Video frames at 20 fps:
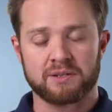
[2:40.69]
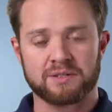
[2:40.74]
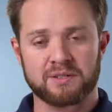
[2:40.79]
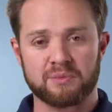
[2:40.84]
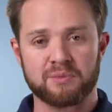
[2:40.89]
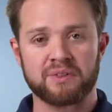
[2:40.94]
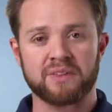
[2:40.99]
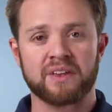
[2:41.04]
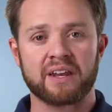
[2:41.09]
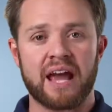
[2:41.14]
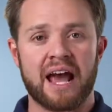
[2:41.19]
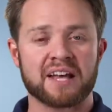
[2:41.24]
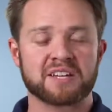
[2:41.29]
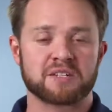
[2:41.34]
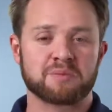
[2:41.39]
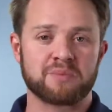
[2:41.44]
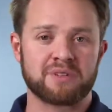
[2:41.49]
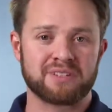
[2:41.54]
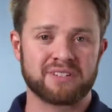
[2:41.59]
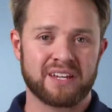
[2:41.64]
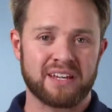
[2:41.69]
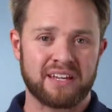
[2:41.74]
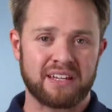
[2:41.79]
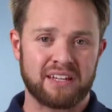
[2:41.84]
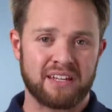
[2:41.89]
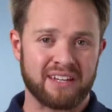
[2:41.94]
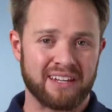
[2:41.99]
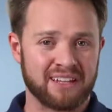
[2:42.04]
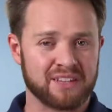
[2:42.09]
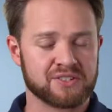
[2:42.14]
something that has to be
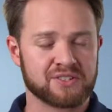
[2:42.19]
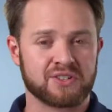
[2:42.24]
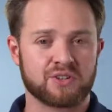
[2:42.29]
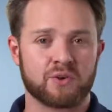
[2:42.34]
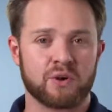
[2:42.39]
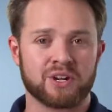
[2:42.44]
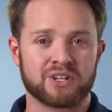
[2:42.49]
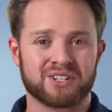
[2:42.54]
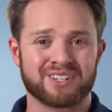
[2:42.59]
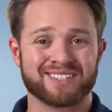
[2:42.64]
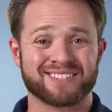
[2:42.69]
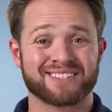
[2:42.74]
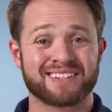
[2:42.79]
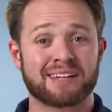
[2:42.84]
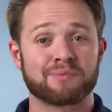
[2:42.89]
taken into consideration is the